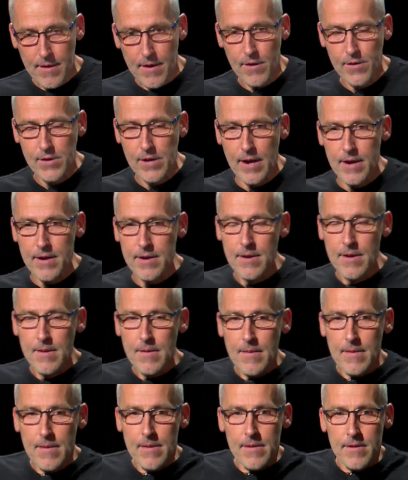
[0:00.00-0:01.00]
Okay?
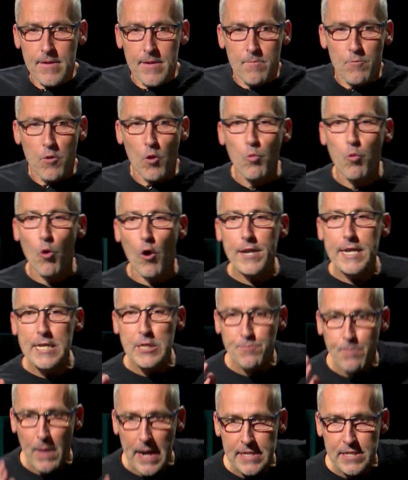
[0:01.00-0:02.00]
But what
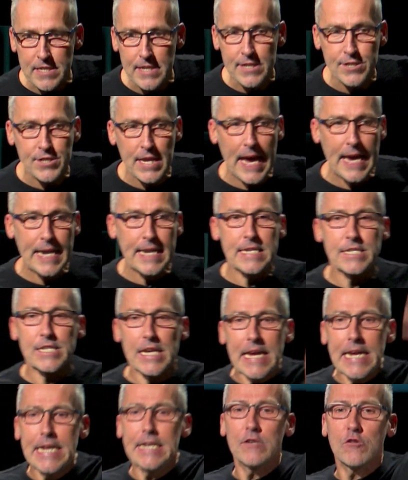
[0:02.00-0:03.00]
he's basically saying is
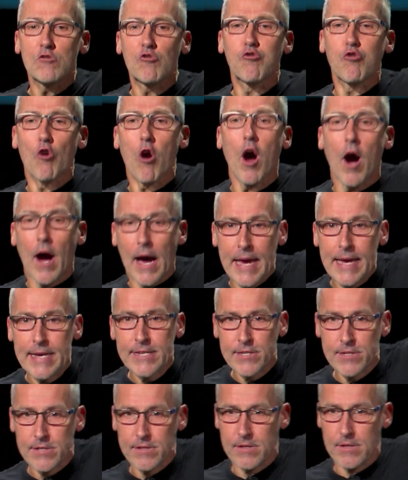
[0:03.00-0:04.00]
in
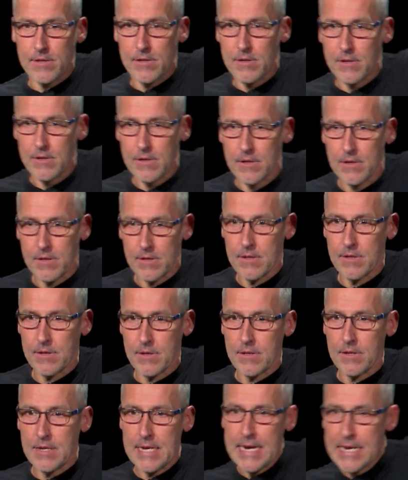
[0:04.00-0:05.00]
Christ,
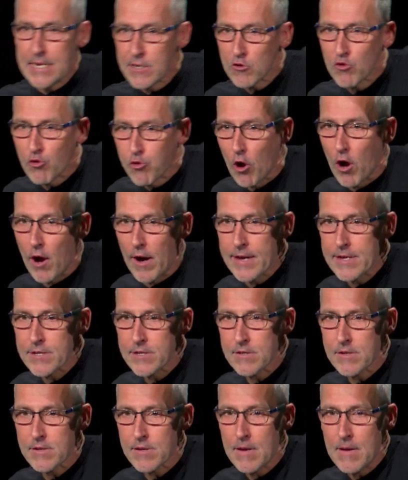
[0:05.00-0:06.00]
in
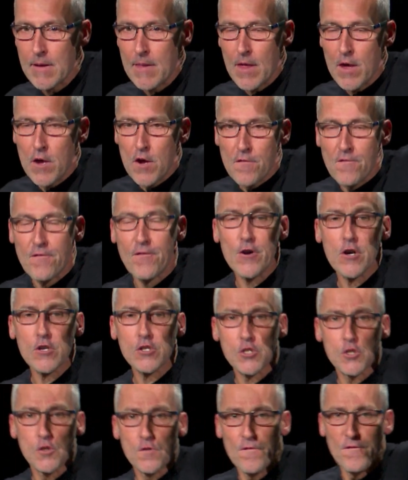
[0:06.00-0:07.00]
Christ,
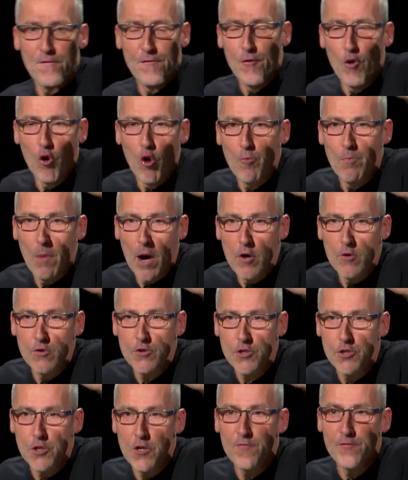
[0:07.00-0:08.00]
First and
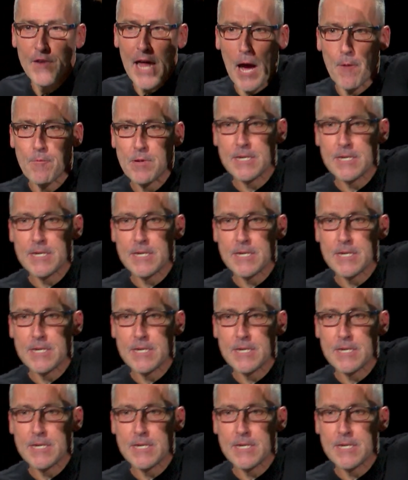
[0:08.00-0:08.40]
foremost, you've now